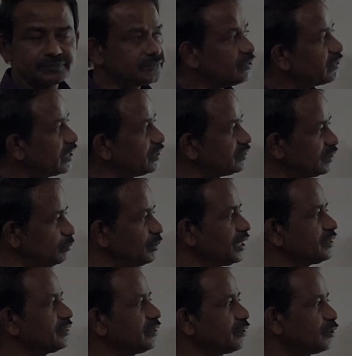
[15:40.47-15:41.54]
Okay,
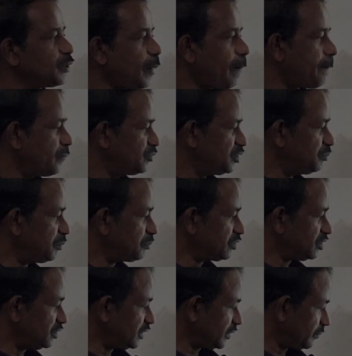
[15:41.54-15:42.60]
similar thing, similar
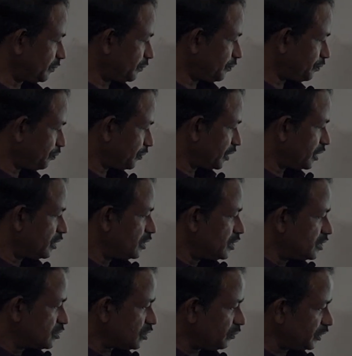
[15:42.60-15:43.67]
procedure.
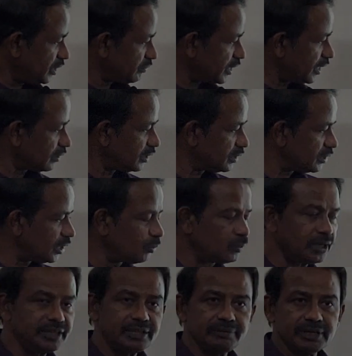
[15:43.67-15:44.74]
So we have calculated now
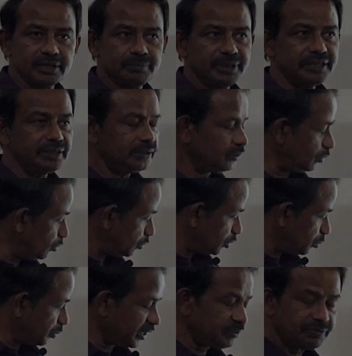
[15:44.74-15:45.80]
1 divided by root
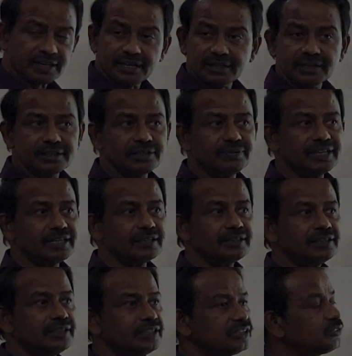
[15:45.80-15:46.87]
2 pi for
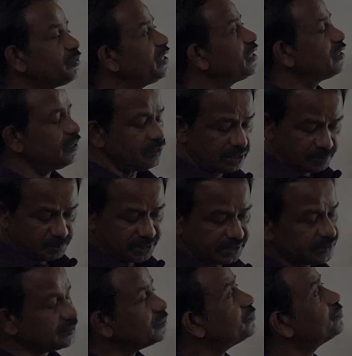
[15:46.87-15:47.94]
your spherical
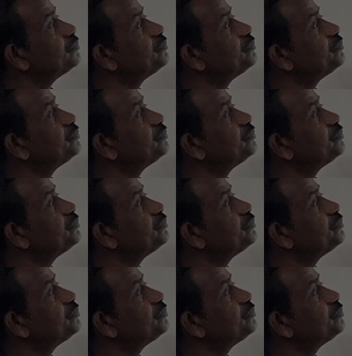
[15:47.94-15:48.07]
harmonics.